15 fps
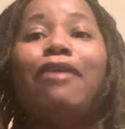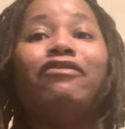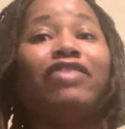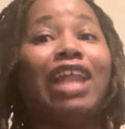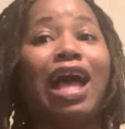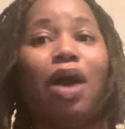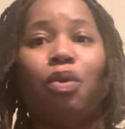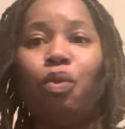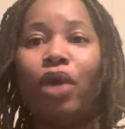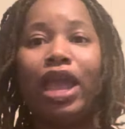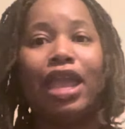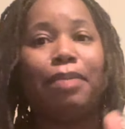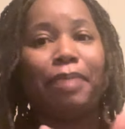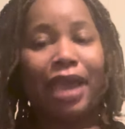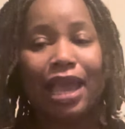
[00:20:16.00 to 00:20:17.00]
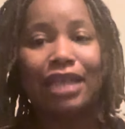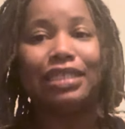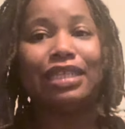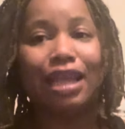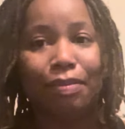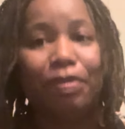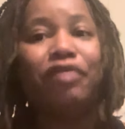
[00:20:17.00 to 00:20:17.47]
fly way past
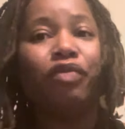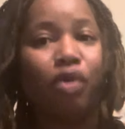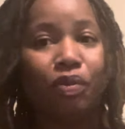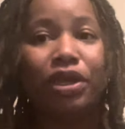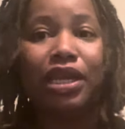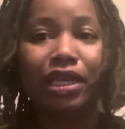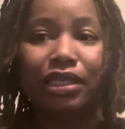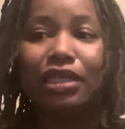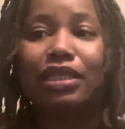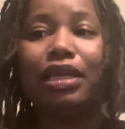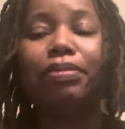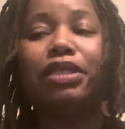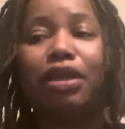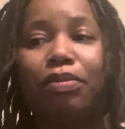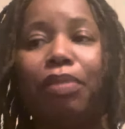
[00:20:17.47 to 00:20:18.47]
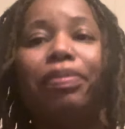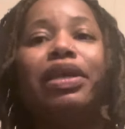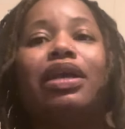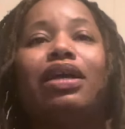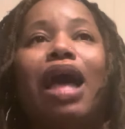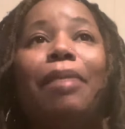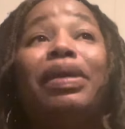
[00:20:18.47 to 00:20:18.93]
that before we get to September,
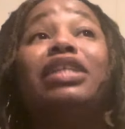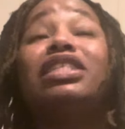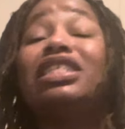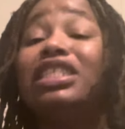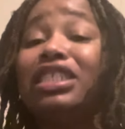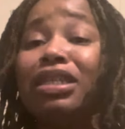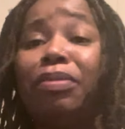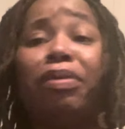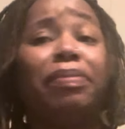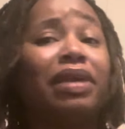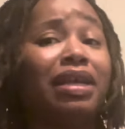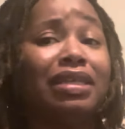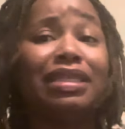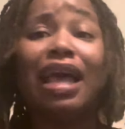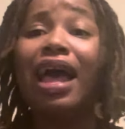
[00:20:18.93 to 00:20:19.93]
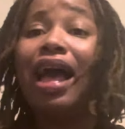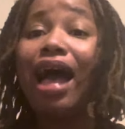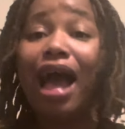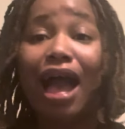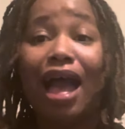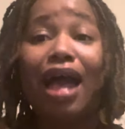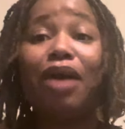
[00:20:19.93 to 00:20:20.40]
because I meant to December, because
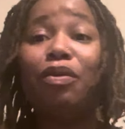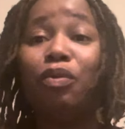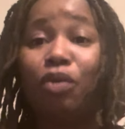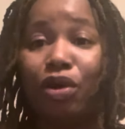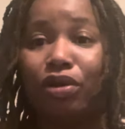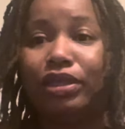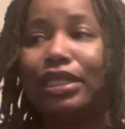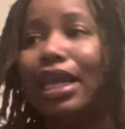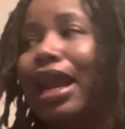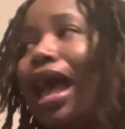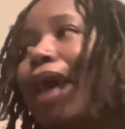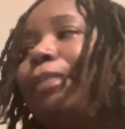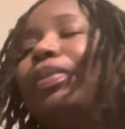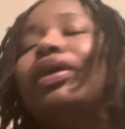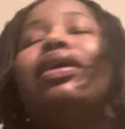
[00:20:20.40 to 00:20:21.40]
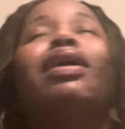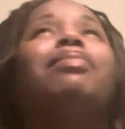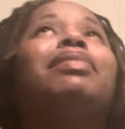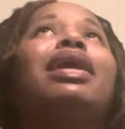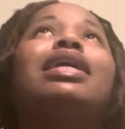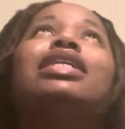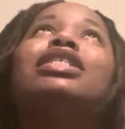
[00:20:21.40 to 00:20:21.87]
I works and I pick up
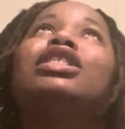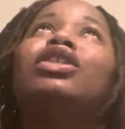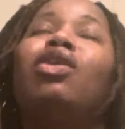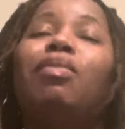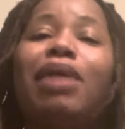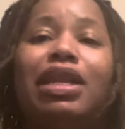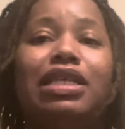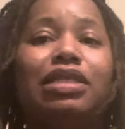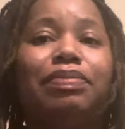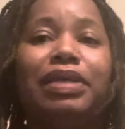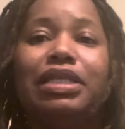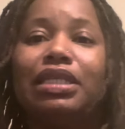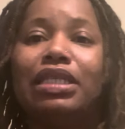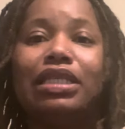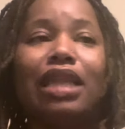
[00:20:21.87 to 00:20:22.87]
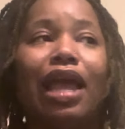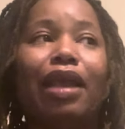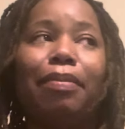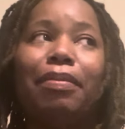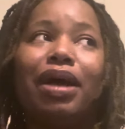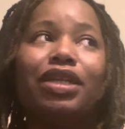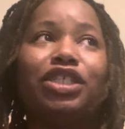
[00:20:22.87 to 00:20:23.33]
like it's nobody's business. Like
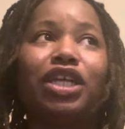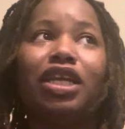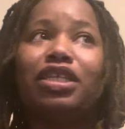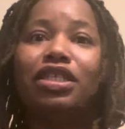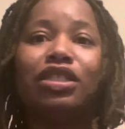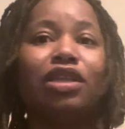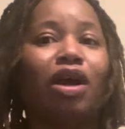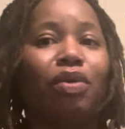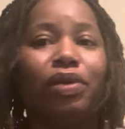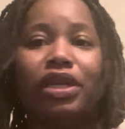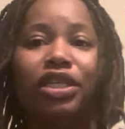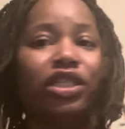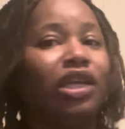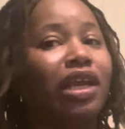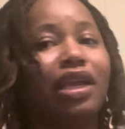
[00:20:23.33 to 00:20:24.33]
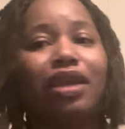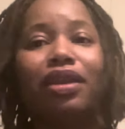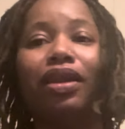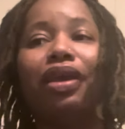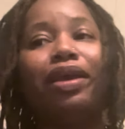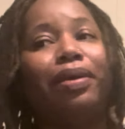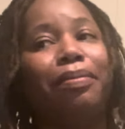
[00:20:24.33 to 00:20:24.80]
my checks is already checking,
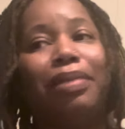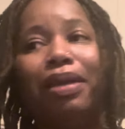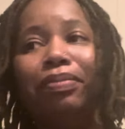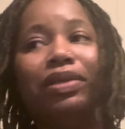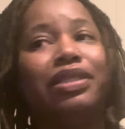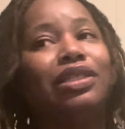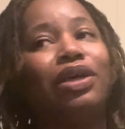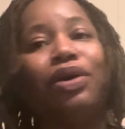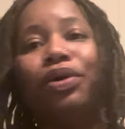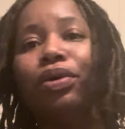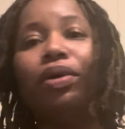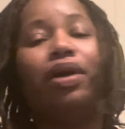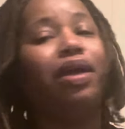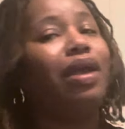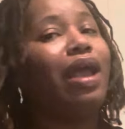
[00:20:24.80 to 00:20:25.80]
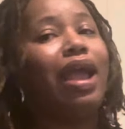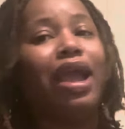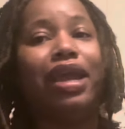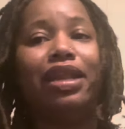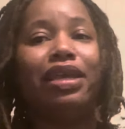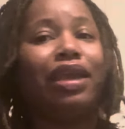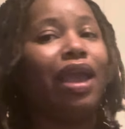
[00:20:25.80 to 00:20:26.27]
baby. So
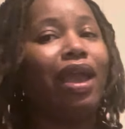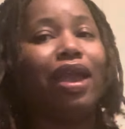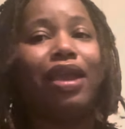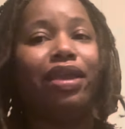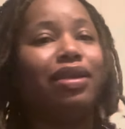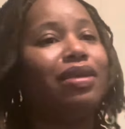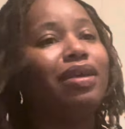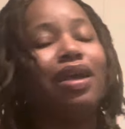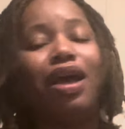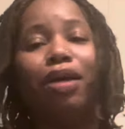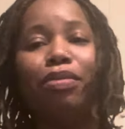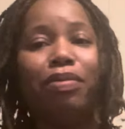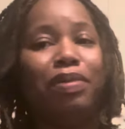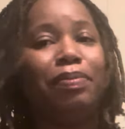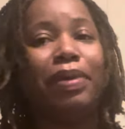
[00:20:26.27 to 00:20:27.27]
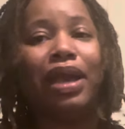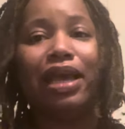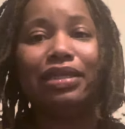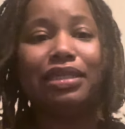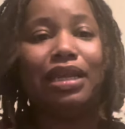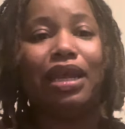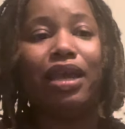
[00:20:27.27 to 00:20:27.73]
80K, I'm gonna be
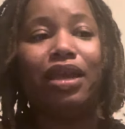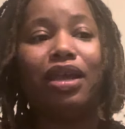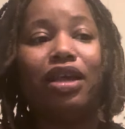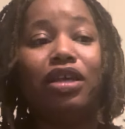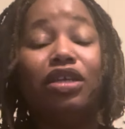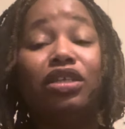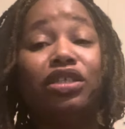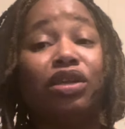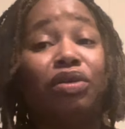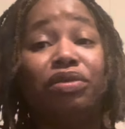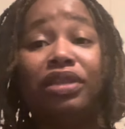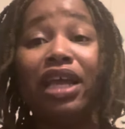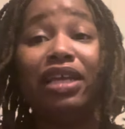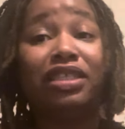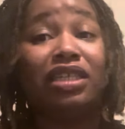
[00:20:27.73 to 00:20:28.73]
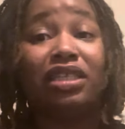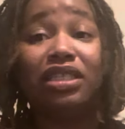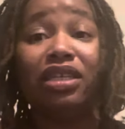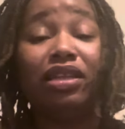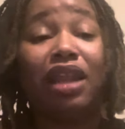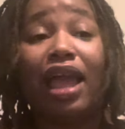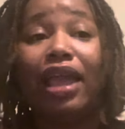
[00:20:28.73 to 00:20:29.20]
past that. So that's just
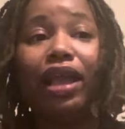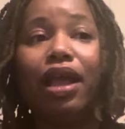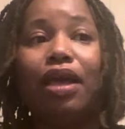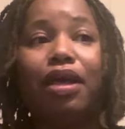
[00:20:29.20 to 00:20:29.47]
that, like